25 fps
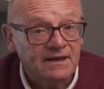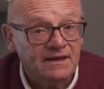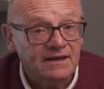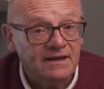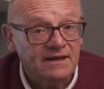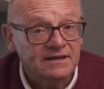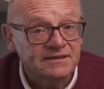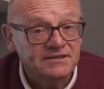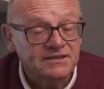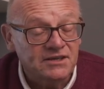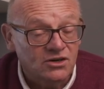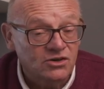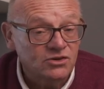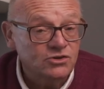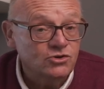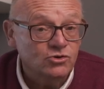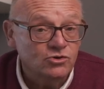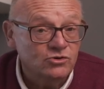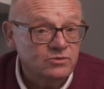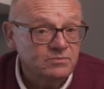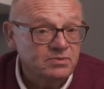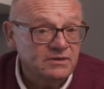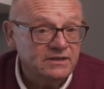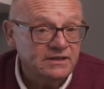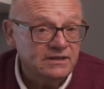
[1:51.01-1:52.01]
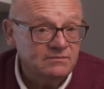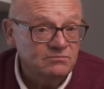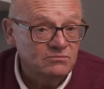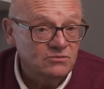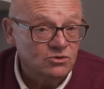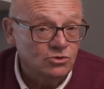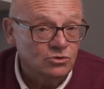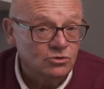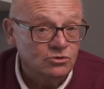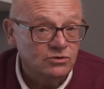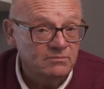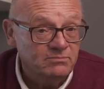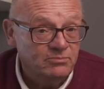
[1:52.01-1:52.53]
and arguably,
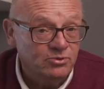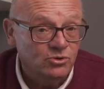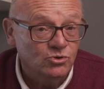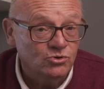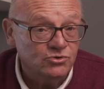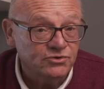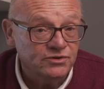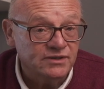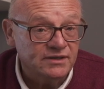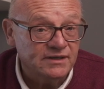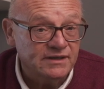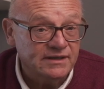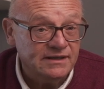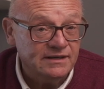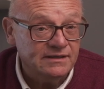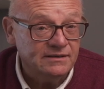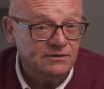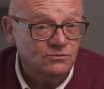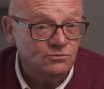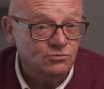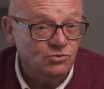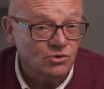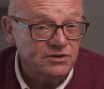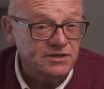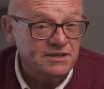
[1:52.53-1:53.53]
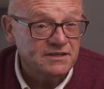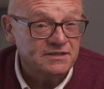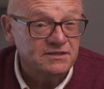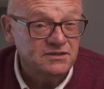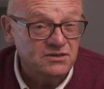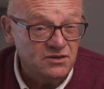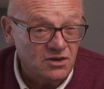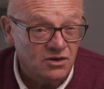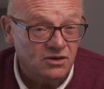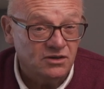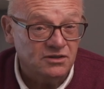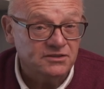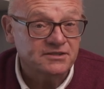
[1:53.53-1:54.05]
more importantly, what it's
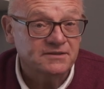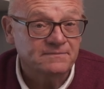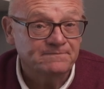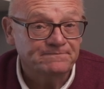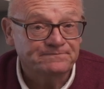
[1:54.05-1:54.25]
not.